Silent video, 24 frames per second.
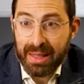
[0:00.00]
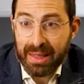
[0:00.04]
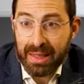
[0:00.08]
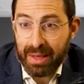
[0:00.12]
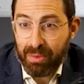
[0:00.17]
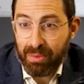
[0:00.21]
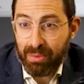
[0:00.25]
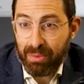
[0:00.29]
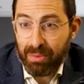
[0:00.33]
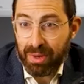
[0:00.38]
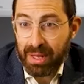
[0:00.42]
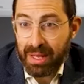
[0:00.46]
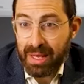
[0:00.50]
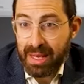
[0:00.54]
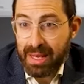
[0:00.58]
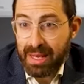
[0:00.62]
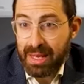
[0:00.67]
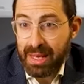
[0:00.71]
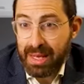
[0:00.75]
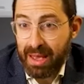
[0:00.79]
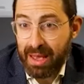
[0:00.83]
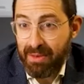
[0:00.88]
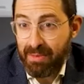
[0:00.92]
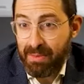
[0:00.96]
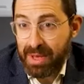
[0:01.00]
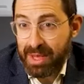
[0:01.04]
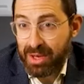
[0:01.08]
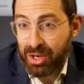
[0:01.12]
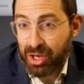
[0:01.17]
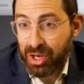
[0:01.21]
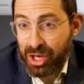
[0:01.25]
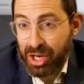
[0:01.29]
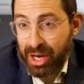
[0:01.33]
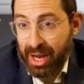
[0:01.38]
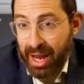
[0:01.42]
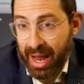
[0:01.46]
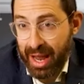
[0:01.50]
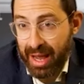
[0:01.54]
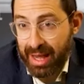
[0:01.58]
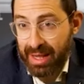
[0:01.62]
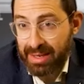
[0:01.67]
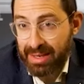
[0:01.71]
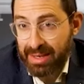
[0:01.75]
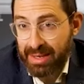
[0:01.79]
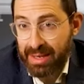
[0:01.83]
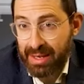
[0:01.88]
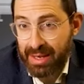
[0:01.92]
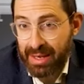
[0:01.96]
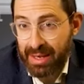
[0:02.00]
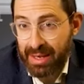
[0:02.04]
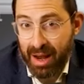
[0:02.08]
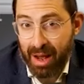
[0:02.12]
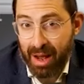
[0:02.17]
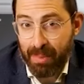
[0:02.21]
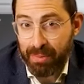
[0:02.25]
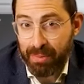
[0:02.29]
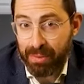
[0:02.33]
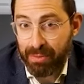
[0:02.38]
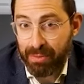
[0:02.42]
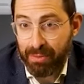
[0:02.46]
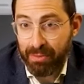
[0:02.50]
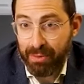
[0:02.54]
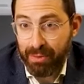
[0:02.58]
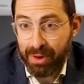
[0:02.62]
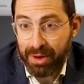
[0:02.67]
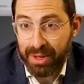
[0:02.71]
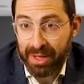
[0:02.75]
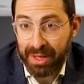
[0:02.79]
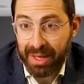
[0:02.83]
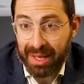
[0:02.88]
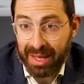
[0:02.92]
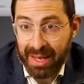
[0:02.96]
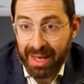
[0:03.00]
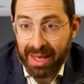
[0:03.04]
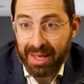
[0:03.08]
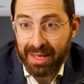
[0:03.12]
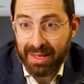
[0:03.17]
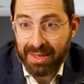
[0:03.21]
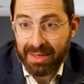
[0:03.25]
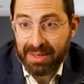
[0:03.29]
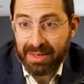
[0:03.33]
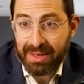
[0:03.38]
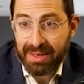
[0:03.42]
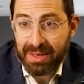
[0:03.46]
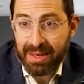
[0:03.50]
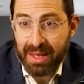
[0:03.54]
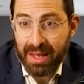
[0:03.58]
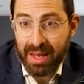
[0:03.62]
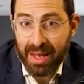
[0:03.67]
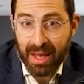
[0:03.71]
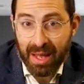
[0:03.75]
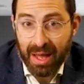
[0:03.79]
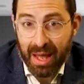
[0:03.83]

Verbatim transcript: like when he gave me the chance to get up in front of the kids